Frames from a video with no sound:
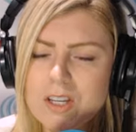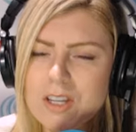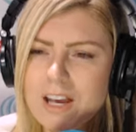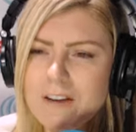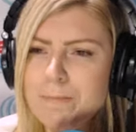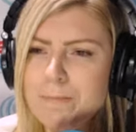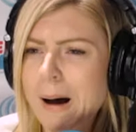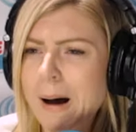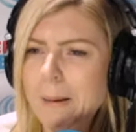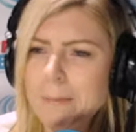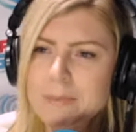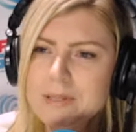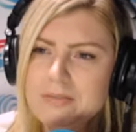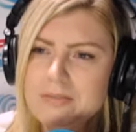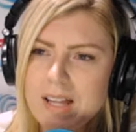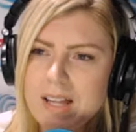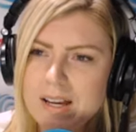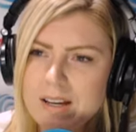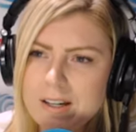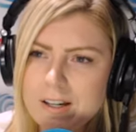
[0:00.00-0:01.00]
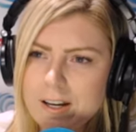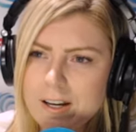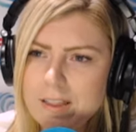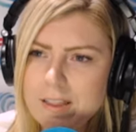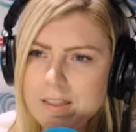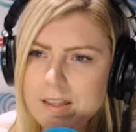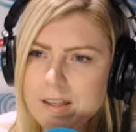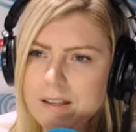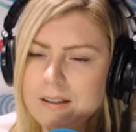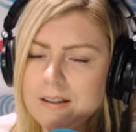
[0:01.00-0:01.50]
Don't they have pumps for that kind
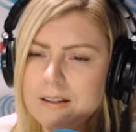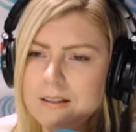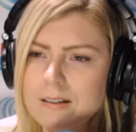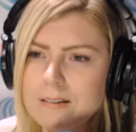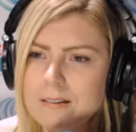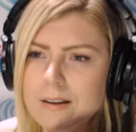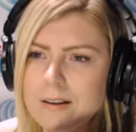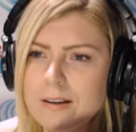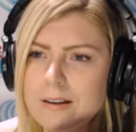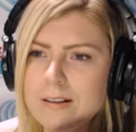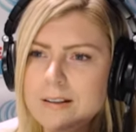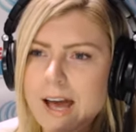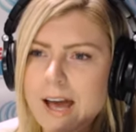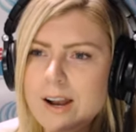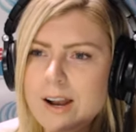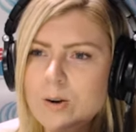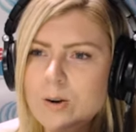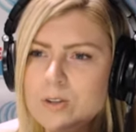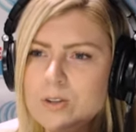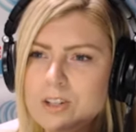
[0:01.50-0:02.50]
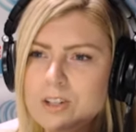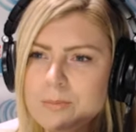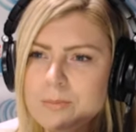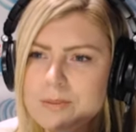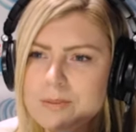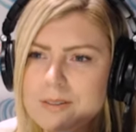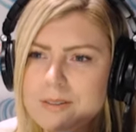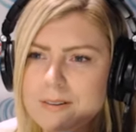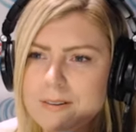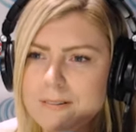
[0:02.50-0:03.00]
of thing at adult
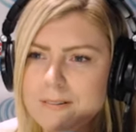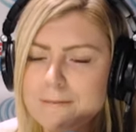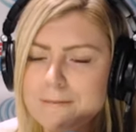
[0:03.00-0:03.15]
shops?